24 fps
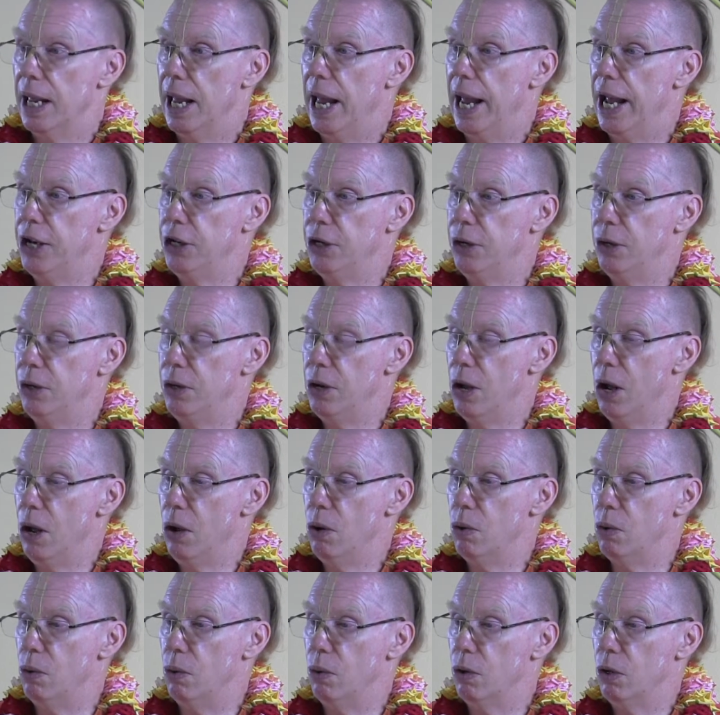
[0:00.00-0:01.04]
And you
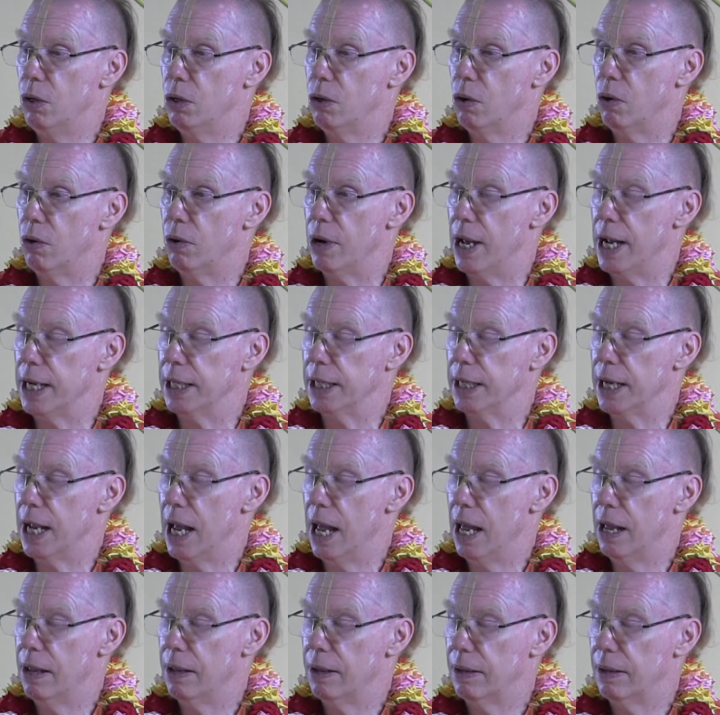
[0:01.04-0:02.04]
know, Gauranga,